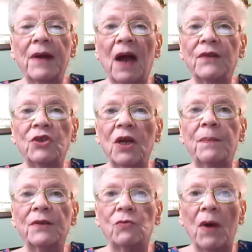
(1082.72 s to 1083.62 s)
got the
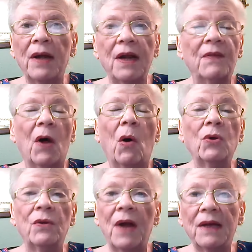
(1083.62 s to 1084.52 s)
cheapest rent in the whole
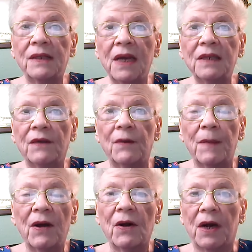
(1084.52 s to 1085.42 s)
United States of
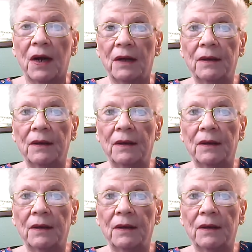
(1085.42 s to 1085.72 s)
America.